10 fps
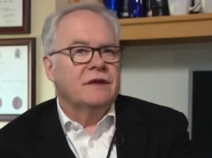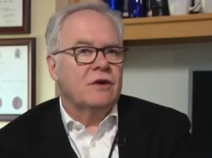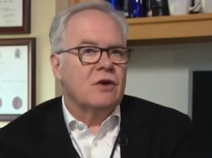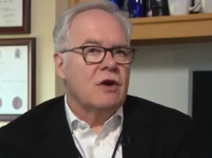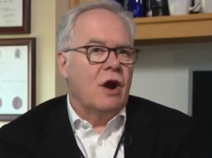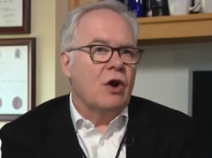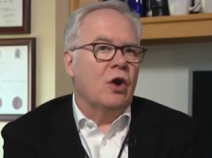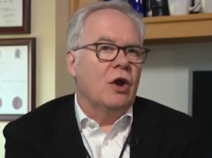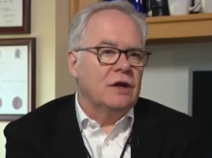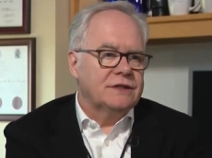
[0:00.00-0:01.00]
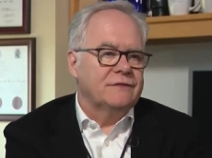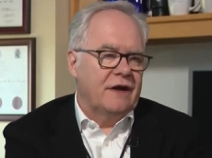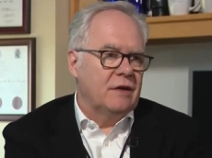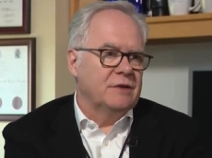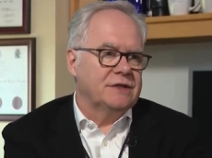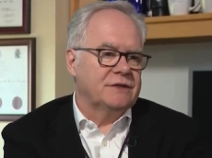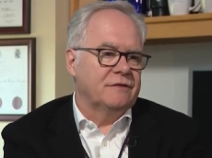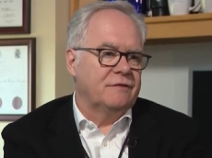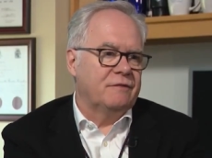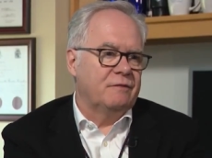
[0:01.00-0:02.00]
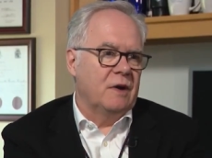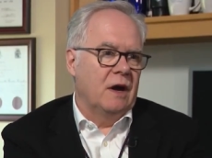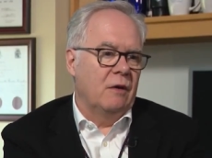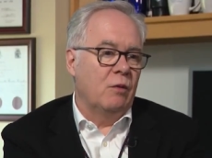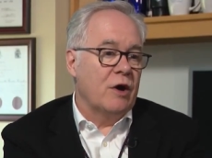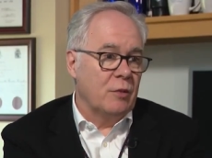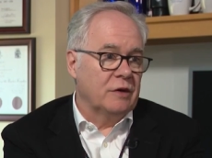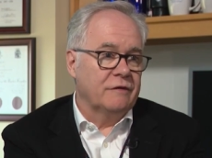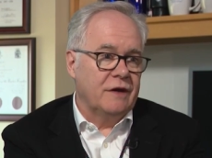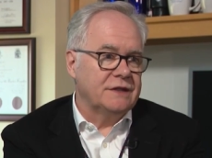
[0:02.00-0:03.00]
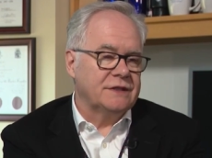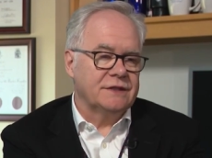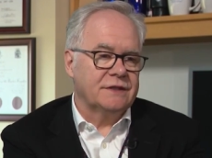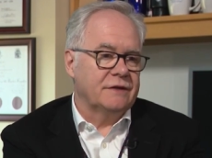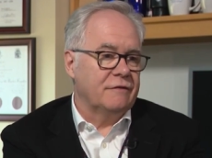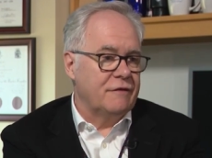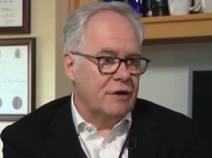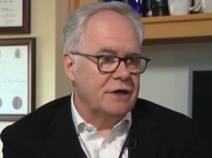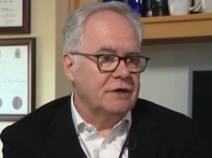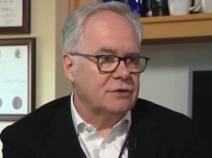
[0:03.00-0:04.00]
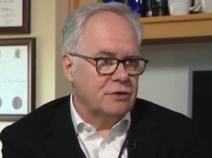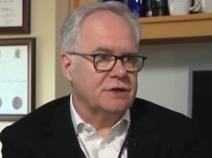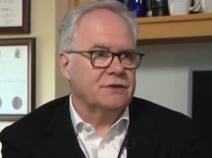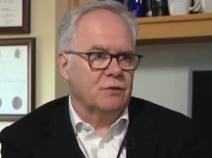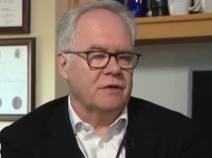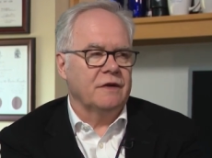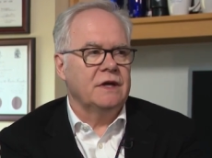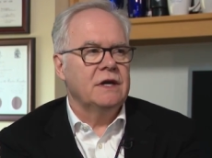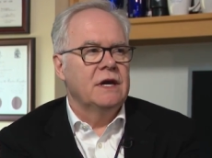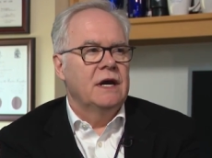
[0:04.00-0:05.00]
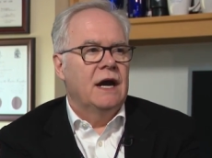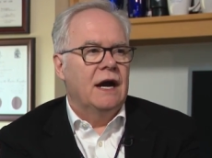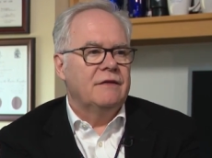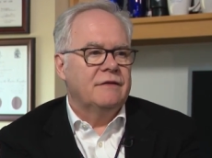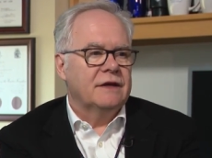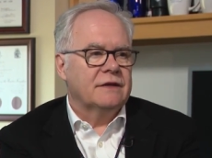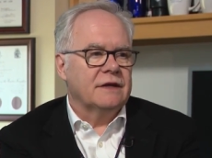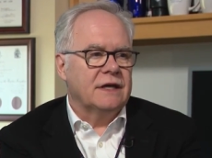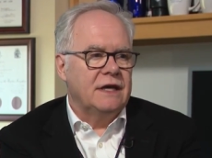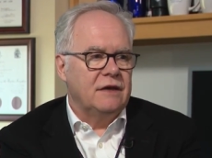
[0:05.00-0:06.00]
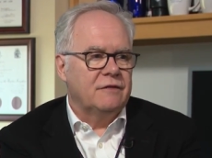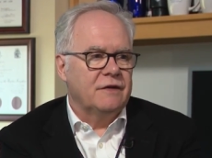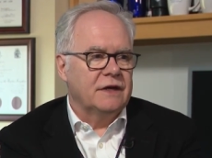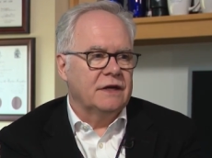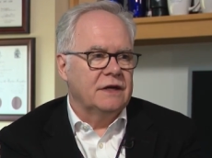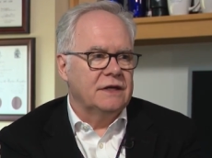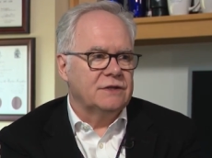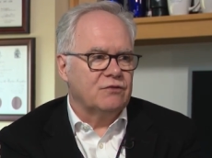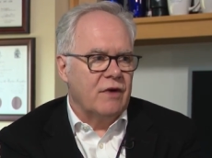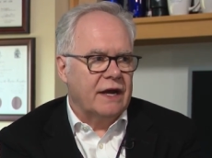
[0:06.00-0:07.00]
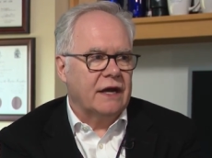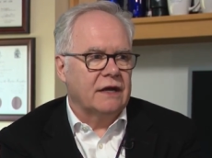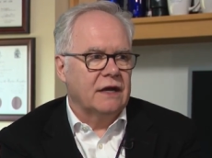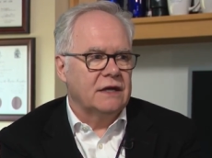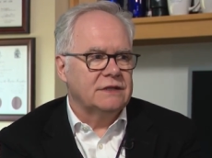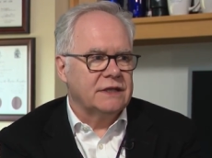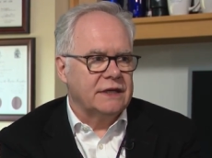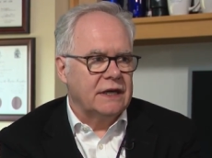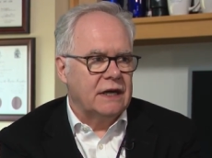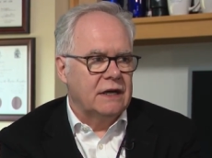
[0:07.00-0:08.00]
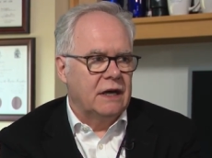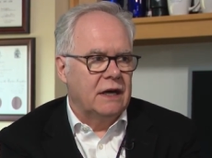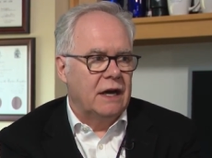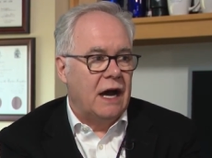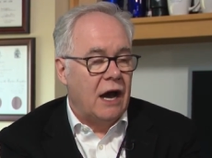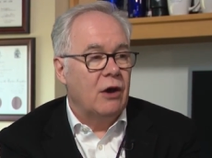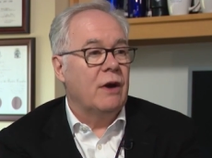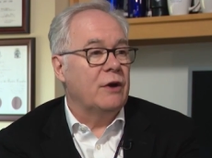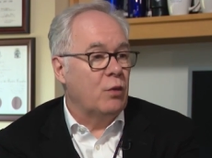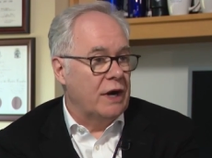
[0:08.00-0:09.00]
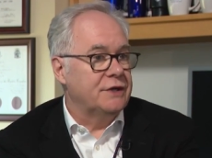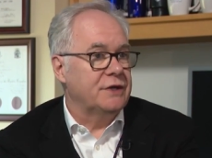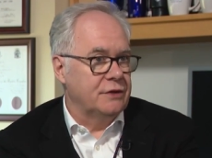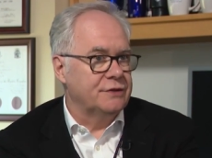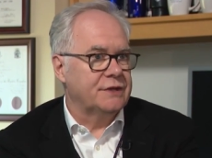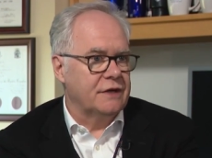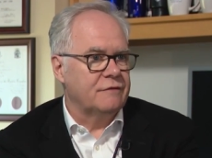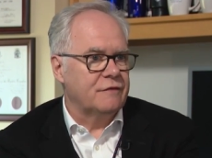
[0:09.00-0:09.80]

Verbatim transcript: think there are lots of elements of uh, wearable devices that are very trustworthy. I think the key thing is recognizing uh, how and when to use the